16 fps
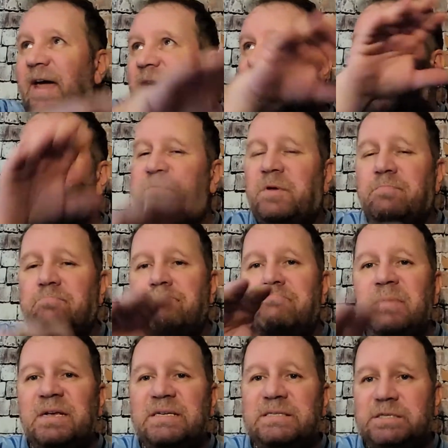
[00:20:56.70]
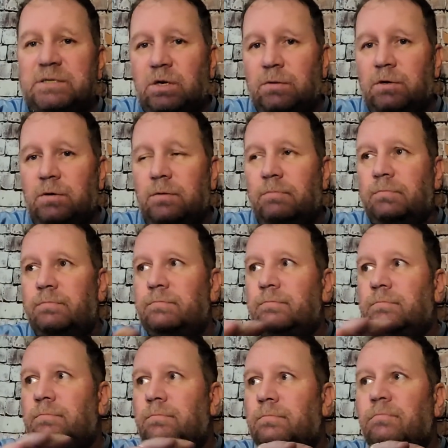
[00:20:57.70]
has been
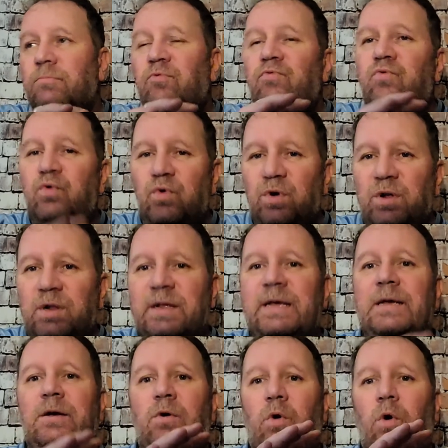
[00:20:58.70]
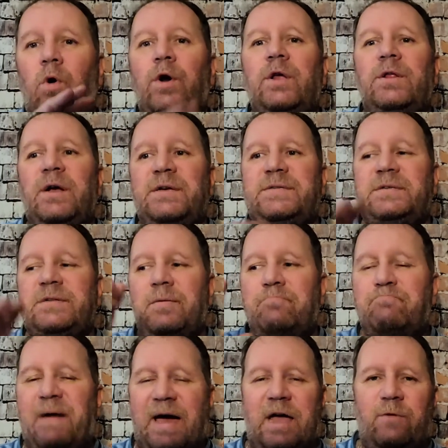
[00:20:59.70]
really organized in a
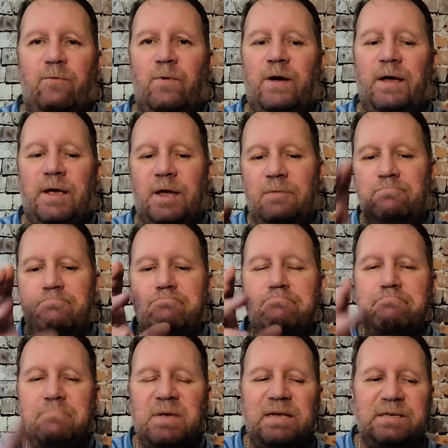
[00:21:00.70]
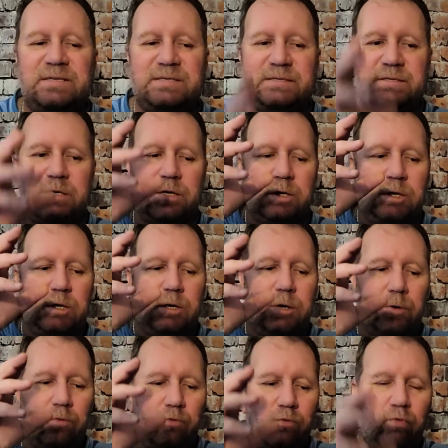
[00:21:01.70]
bad way and
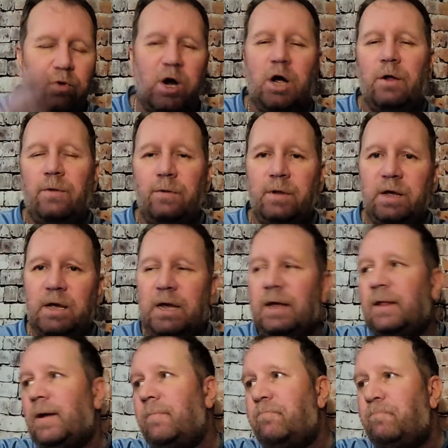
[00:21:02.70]
misrun in a